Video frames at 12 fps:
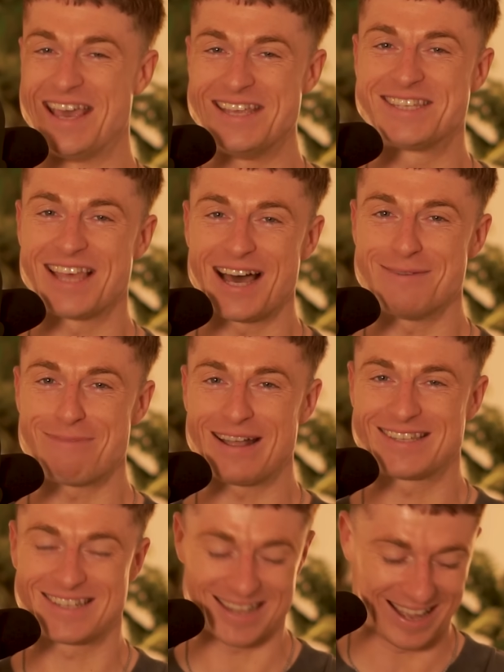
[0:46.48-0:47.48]
Is that a
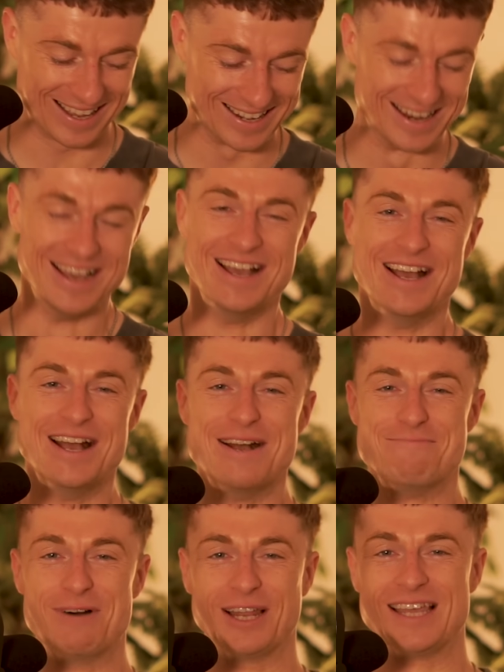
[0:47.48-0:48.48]
bad sign?
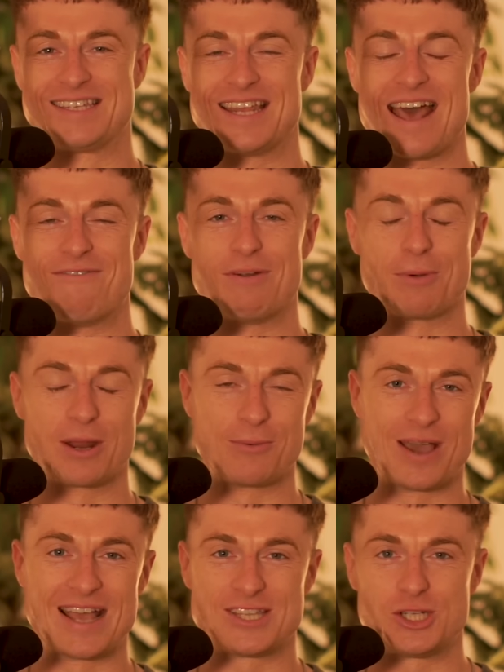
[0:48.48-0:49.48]
But listen, everybody,
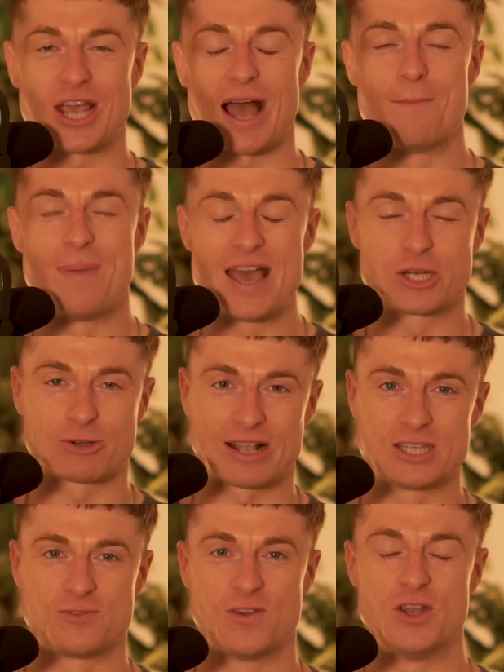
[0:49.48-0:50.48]
we're here to chat a bit of
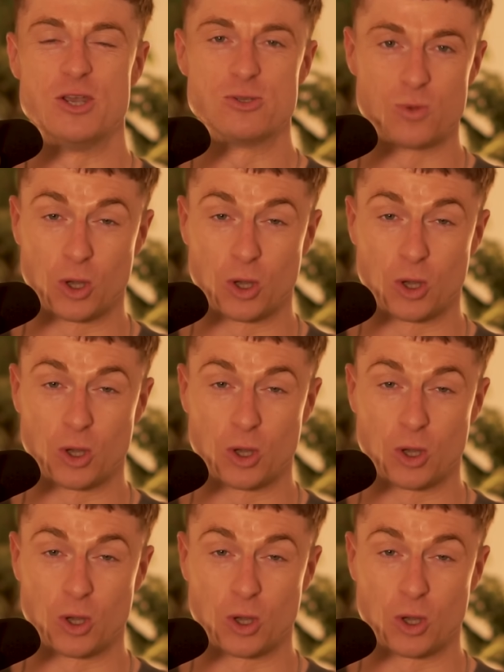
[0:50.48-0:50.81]
transfer news.